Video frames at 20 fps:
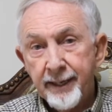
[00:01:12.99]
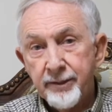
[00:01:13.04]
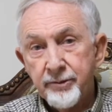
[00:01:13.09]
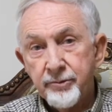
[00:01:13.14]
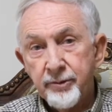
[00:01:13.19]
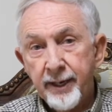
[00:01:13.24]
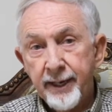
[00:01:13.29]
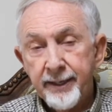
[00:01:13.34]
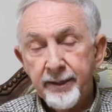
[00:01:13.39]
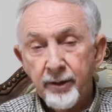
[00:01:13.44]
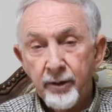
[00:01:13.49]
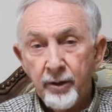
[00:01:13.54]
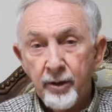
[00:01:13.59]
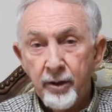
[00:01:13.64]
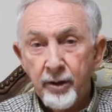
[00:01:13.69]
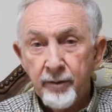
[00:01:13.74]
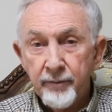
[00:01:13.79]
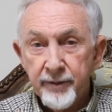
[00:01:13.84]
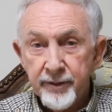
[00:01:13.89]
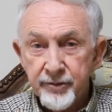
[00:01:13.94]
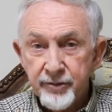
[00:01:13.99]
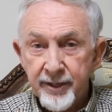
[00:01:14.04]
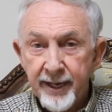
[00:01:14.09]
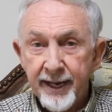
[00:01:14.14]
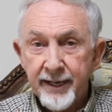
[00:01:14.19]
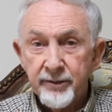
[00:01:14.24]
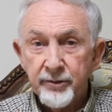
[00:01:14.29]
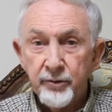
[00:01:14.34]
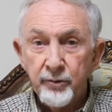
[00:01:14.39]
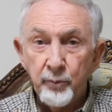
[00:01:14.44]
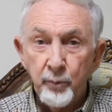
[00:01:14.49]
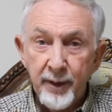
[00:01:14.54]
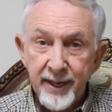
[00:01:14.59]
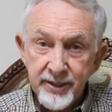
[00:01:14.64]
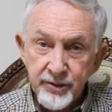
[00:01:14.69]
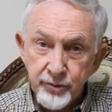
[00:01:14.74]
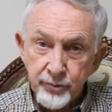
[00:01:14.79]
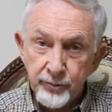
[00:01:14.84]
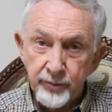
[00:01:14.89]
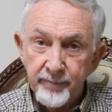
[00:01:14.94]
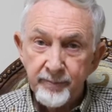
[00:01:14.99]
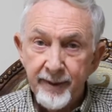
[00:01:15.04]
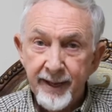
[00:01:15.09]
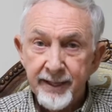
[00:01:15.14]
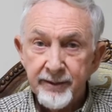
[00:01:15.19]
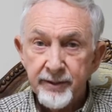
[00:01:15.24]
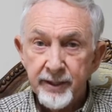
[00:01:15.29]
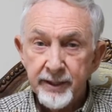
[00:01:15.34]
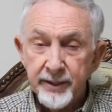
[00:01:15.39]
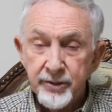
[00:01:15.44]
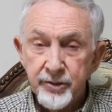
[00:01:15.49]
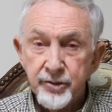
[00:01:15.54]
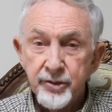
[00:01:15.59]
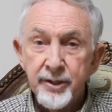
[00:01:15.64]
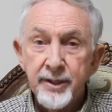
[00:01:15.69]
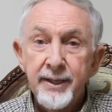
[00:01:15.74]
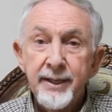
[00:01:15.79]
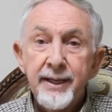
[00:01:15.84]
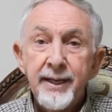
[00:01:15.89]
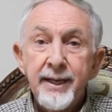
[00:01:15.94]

I tried all the standard Western methods.